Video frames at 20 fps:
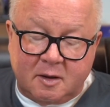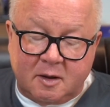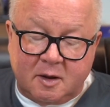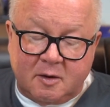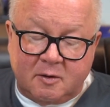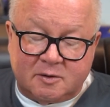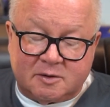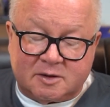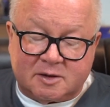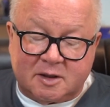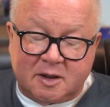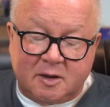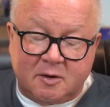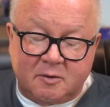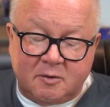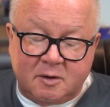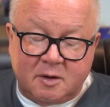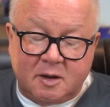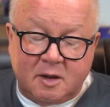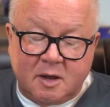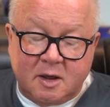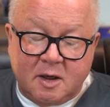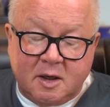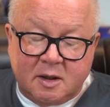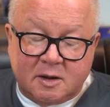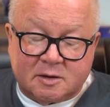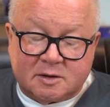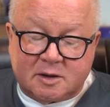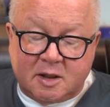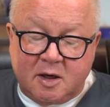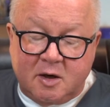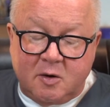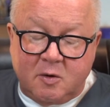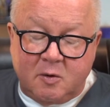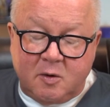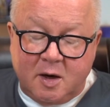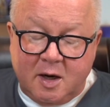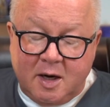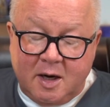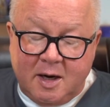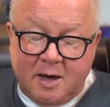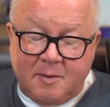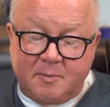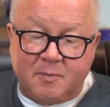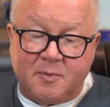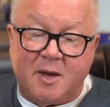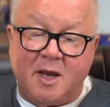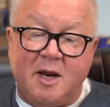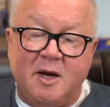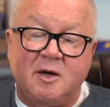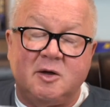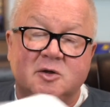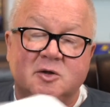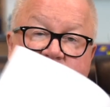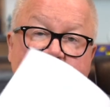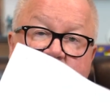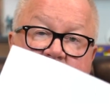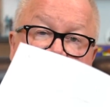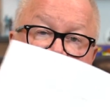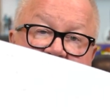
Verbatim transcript: low and slow. So uh, yeah, and here's where it